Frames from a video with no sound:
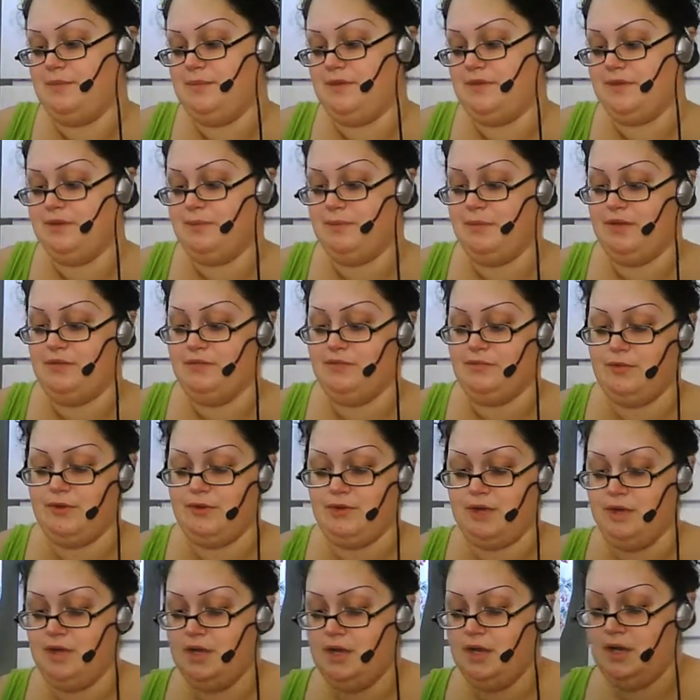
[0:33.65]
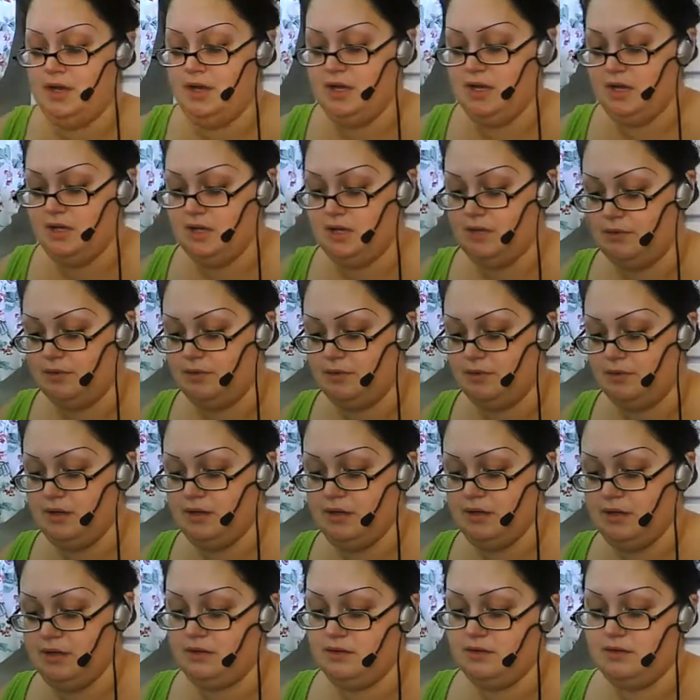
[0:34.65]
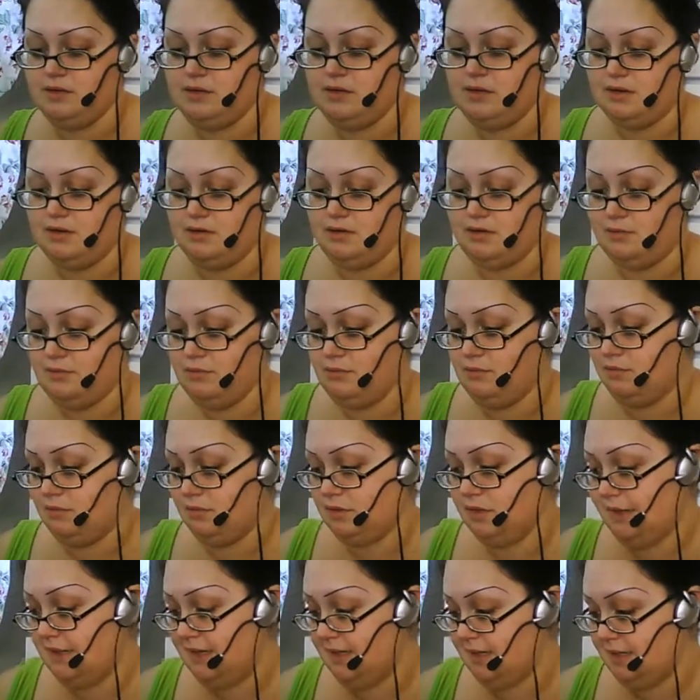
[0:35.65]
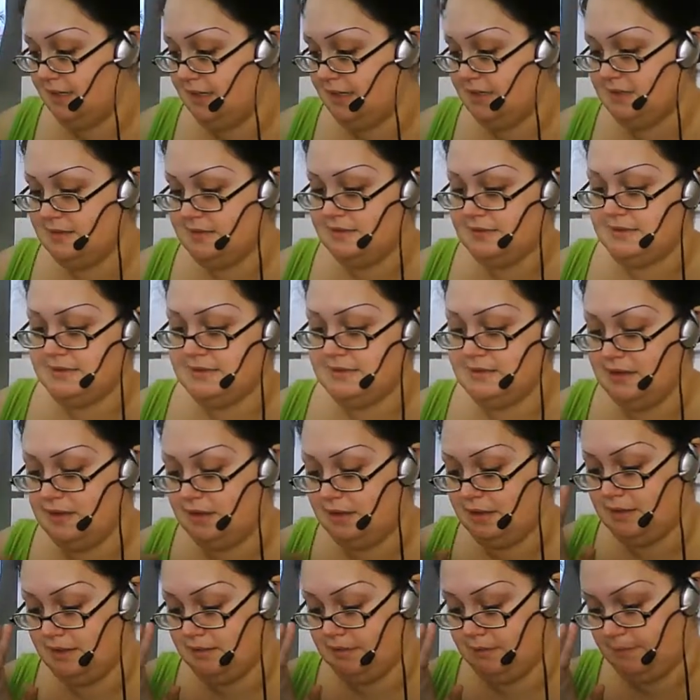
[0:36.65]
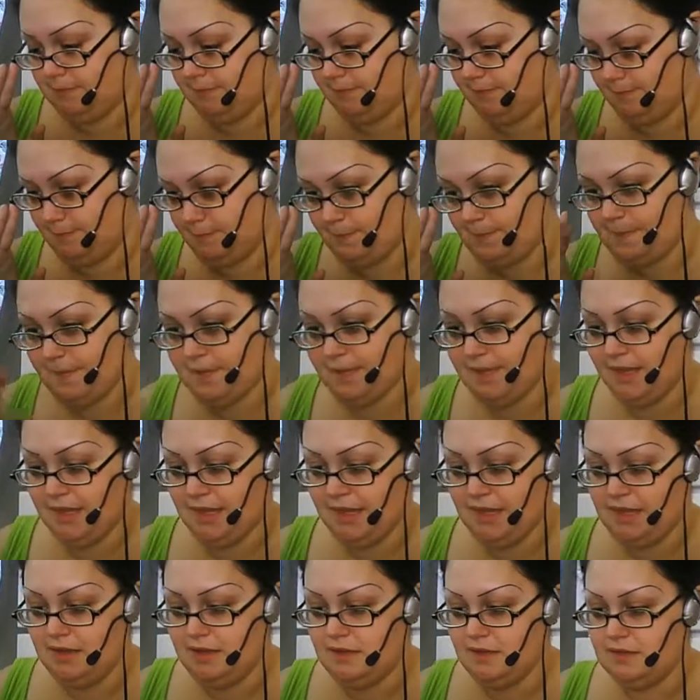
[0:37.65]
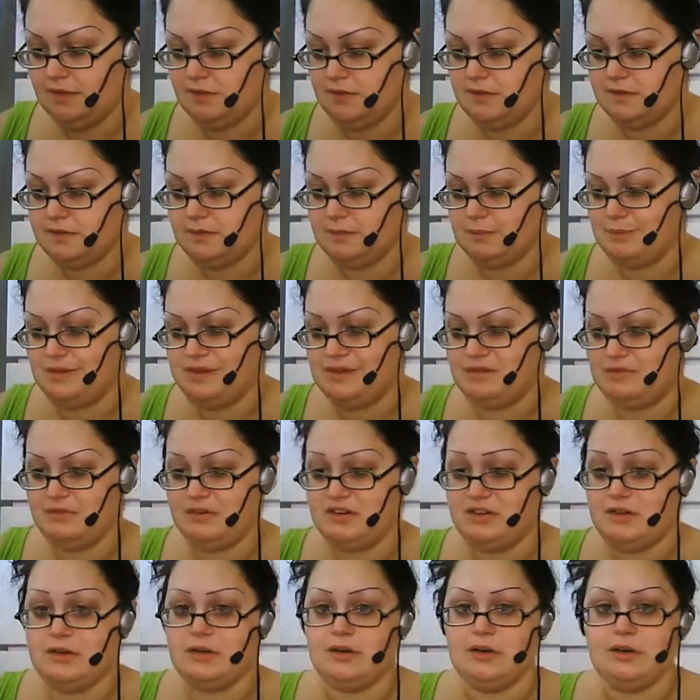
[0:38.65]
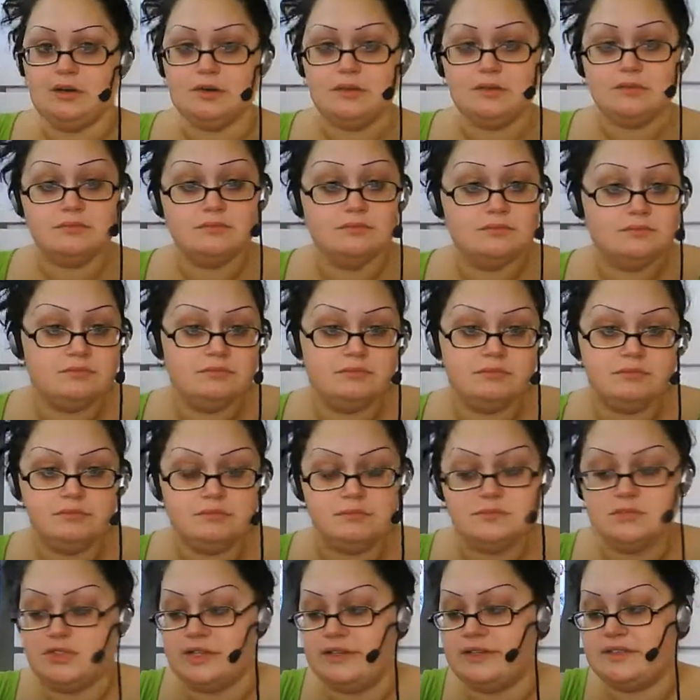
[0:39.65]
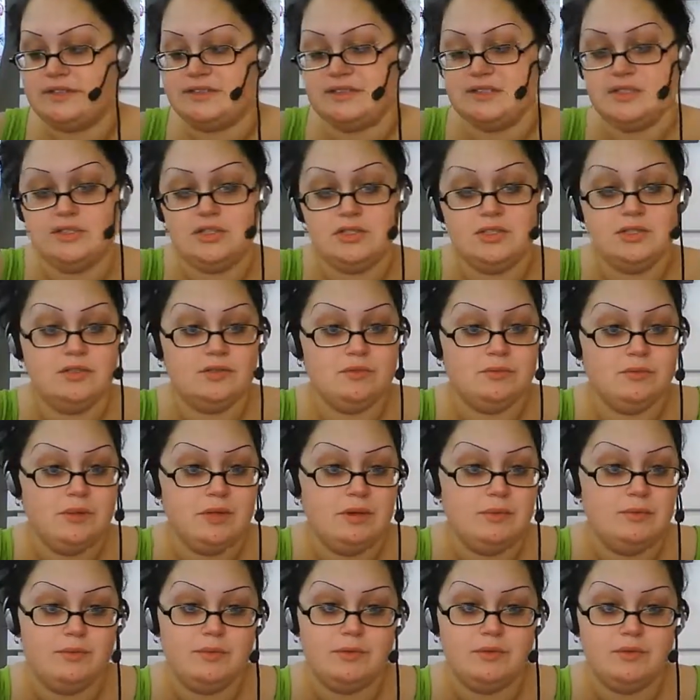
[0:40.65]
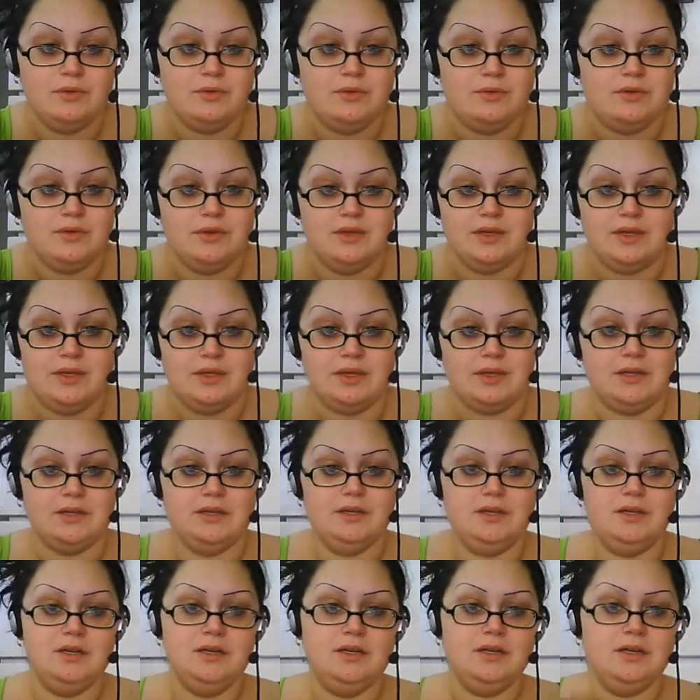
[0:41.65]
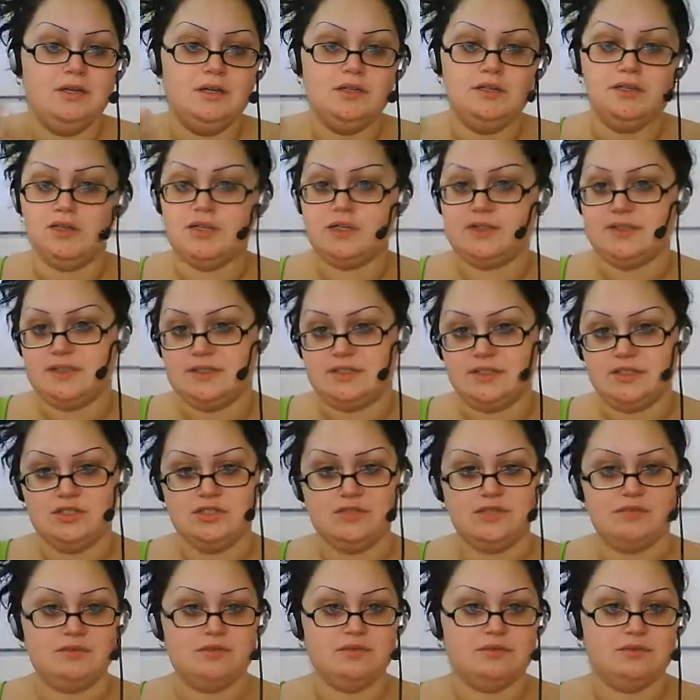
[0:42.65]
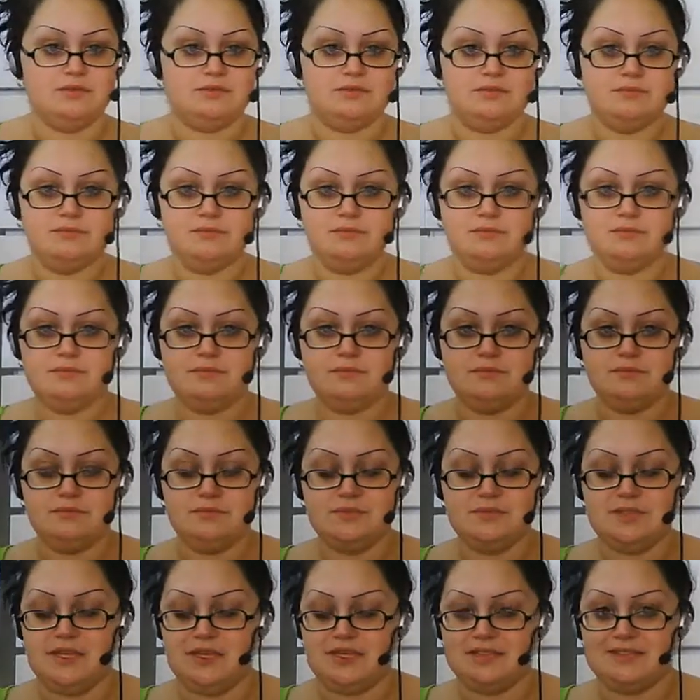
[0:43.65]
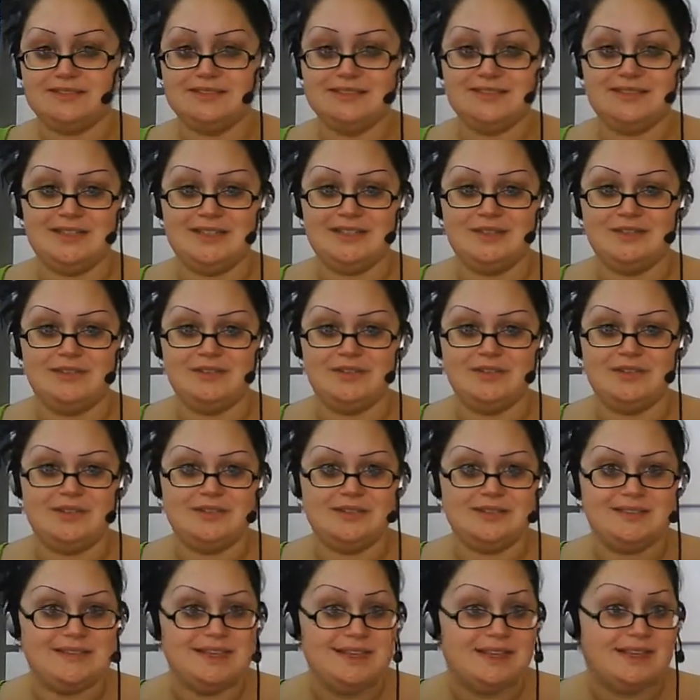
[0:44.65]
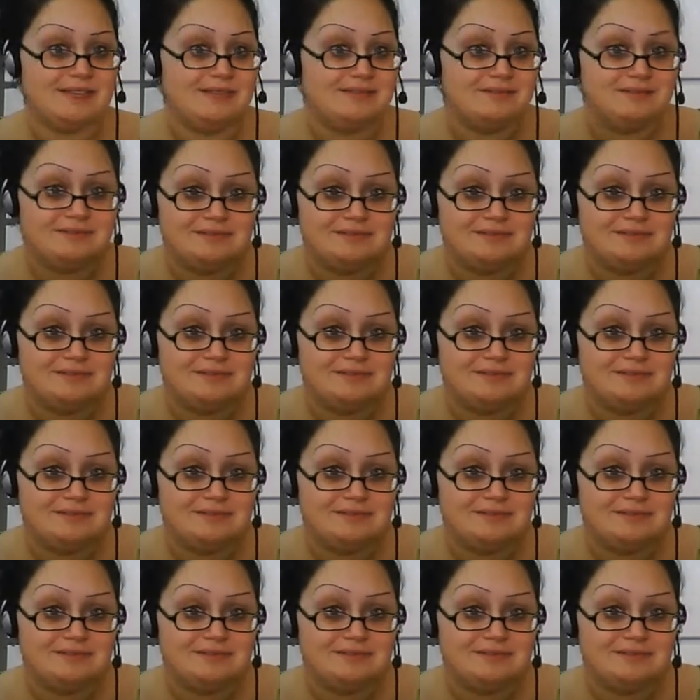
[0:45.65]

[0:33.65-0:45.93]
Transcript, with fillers: This can be for, you know, young ladies. Um, this can be for transitional people, the transitional sex. I don't know how to say it.